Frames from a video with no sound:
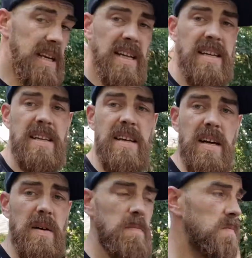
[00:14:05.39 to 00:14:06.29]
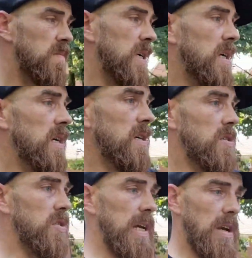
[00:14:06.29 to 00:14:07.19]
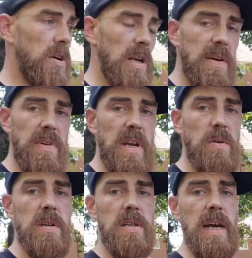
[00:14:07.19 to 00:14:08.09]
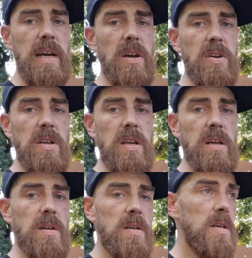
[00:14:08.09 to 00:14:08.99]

Just going to get it all level now, tack it onto the